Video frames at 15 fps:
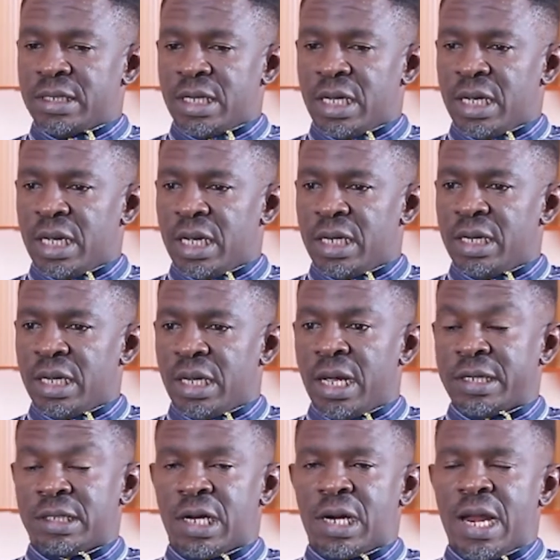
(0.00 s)
a
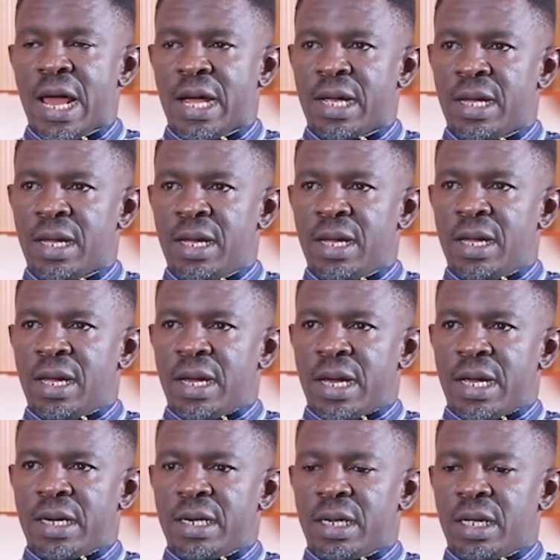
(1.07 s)
clerk,
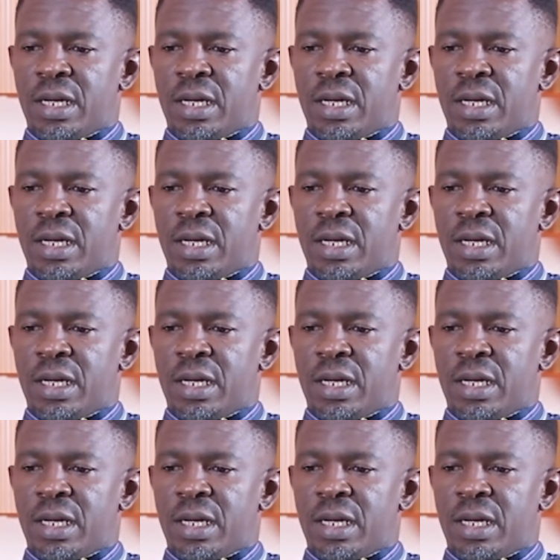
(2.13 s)
and